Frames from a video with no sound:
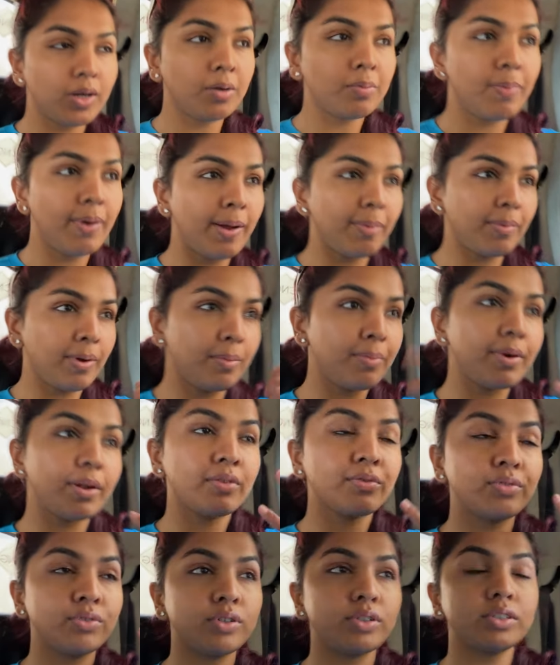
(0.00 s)
Had my
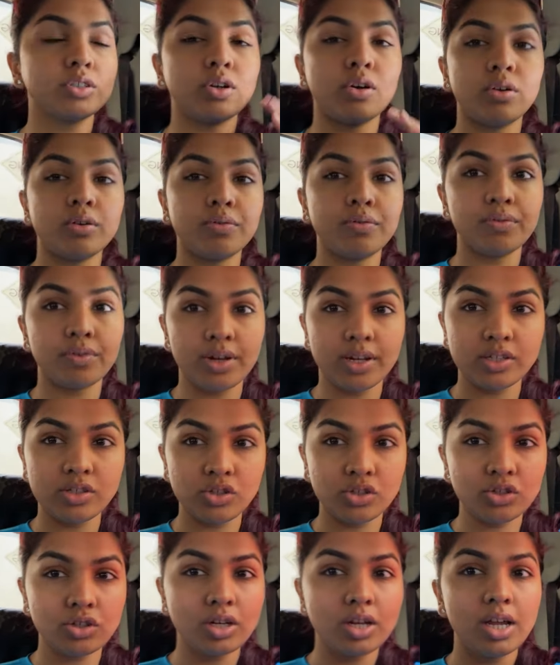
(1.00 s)
breakfast, got
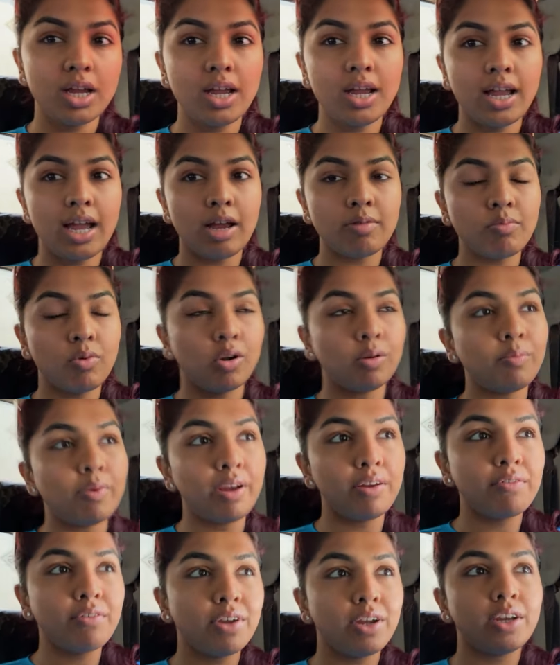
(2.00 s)
fresh, I'm on
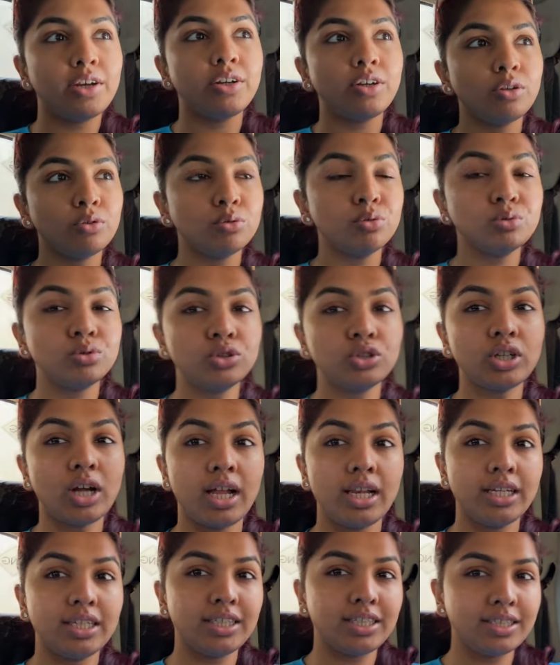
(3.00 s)
my way to
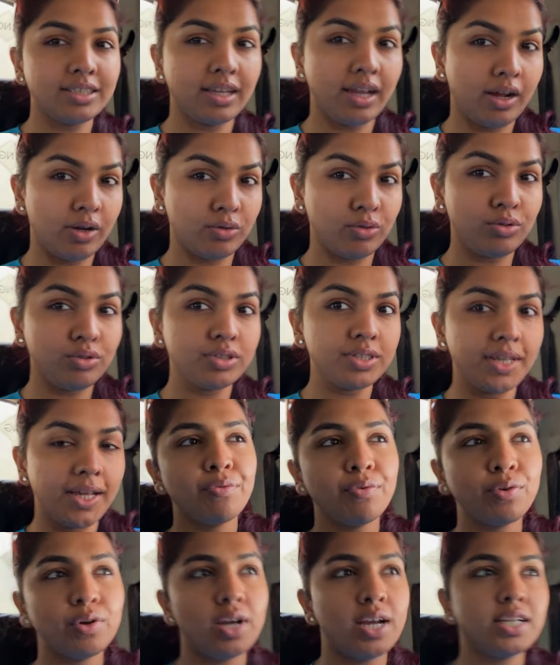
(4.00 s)
Shalini's house.
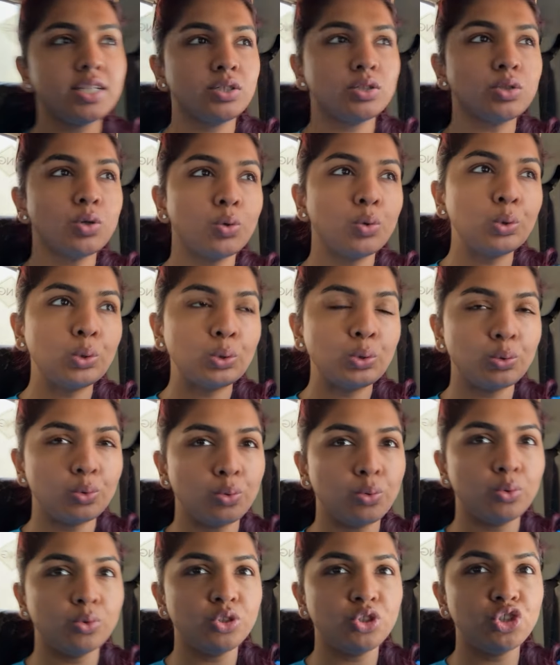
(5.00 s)
If you guys don't
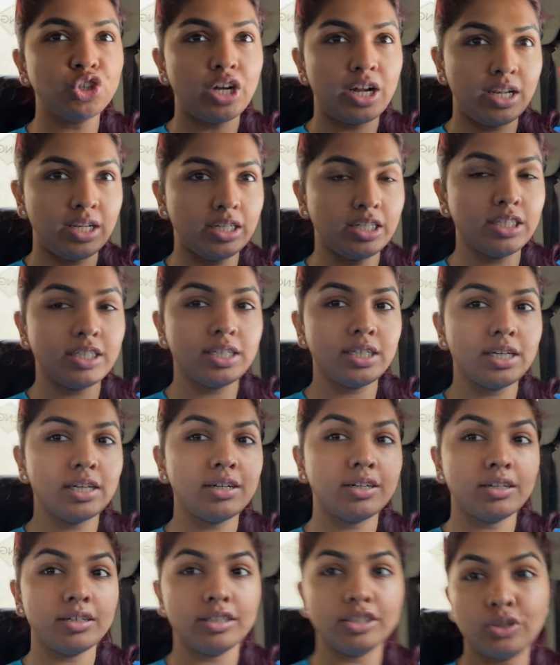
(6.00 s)
know Shalini,
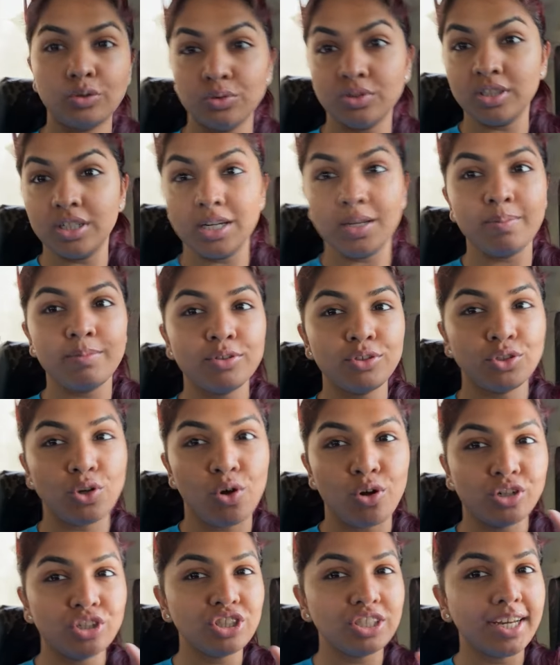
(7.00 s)
her username is
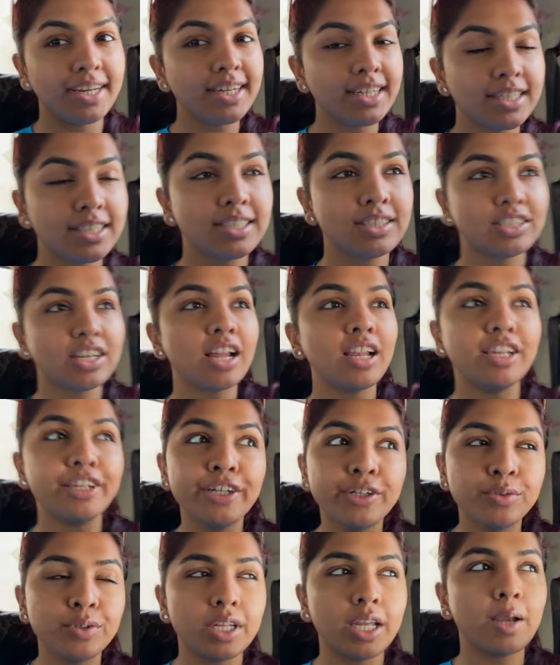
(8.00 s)
Yorshin. It's
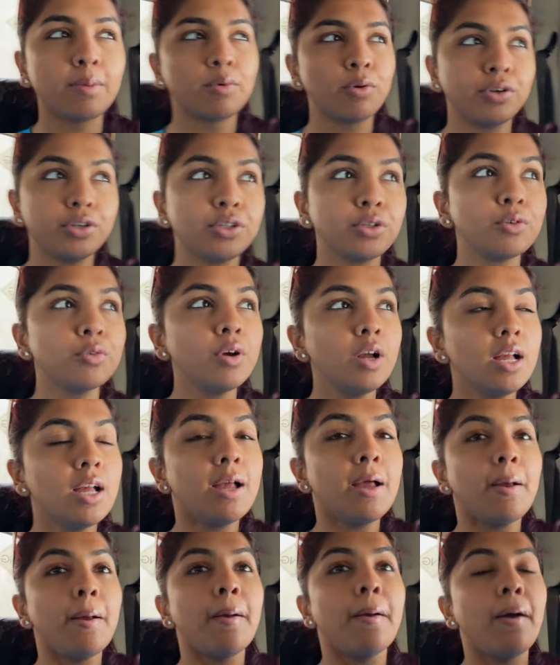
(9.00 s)
Shalini Kuti. I'm going to
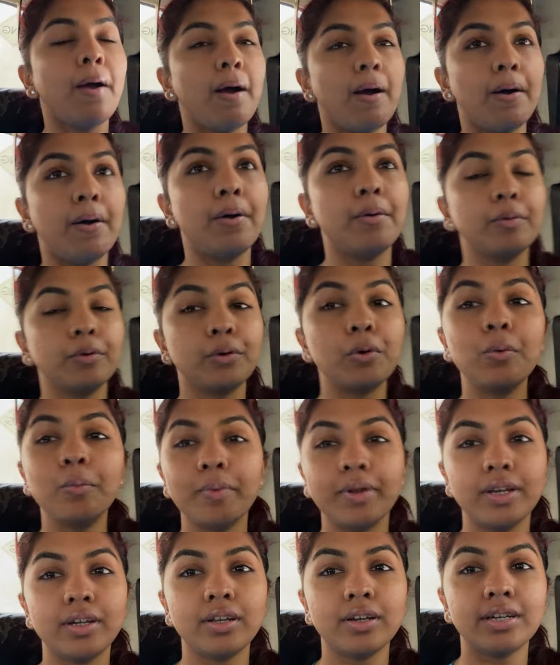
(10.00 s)
go
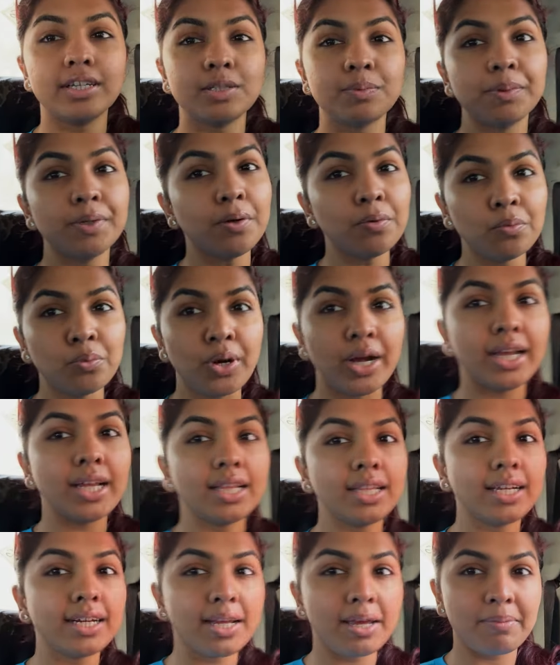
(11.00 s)
meet her. It's been a while
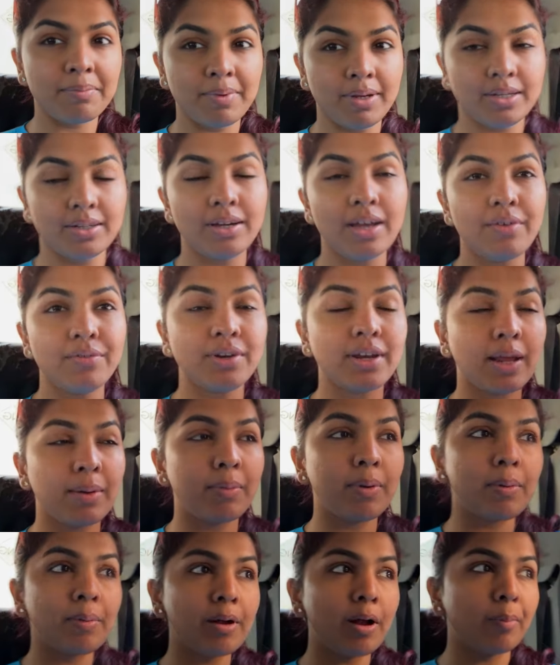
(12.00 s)
that I meet her. Every time
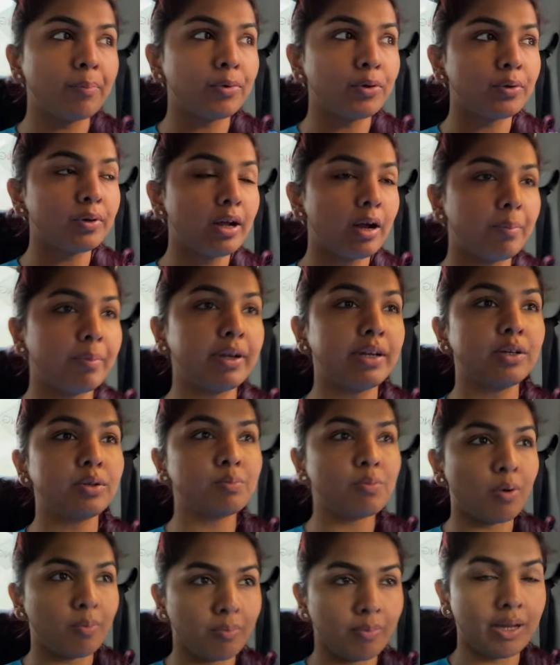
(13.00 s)
I'm coming to
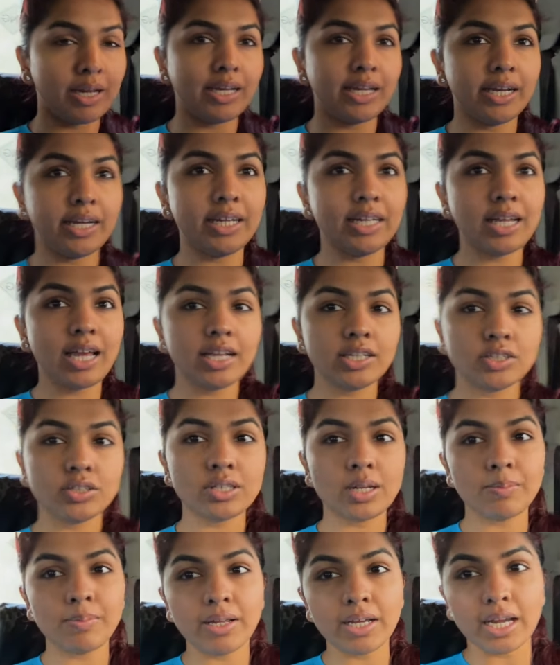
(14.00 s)
Bombay lately, I just
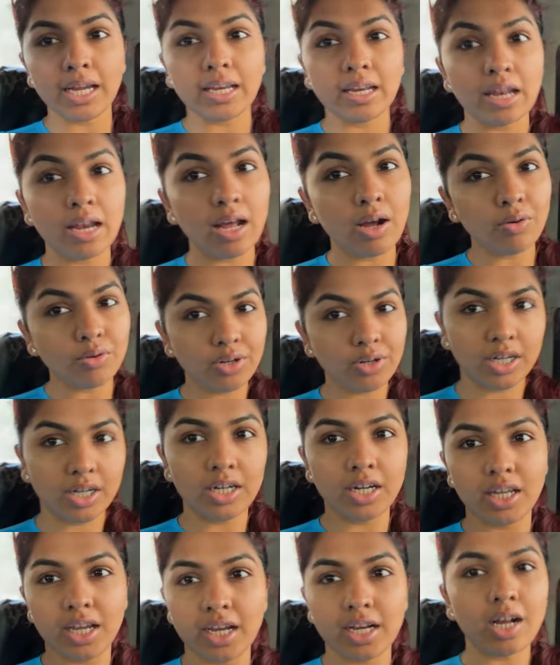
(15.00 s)
am like in and out
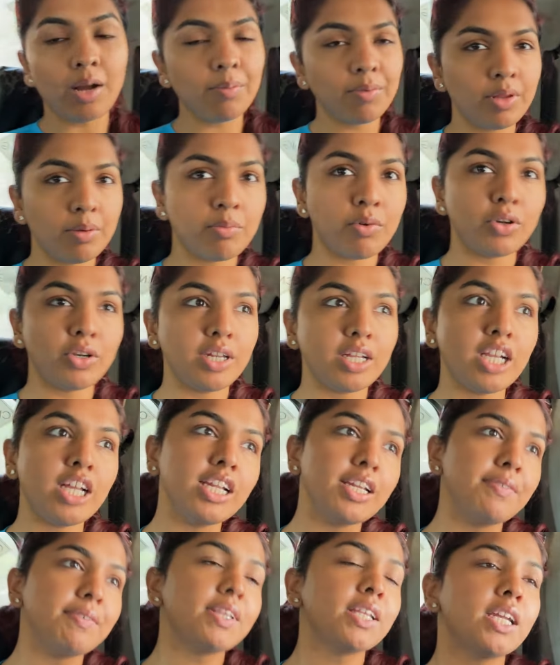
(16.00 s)
day. I come in the morning, I
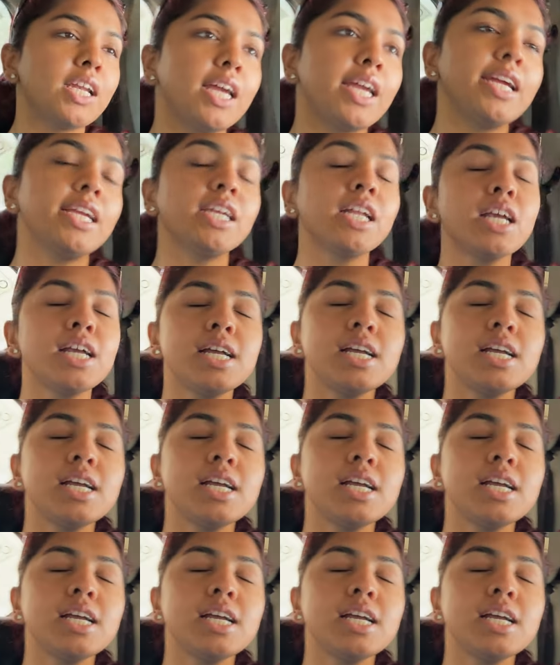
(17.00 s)
leave in the night.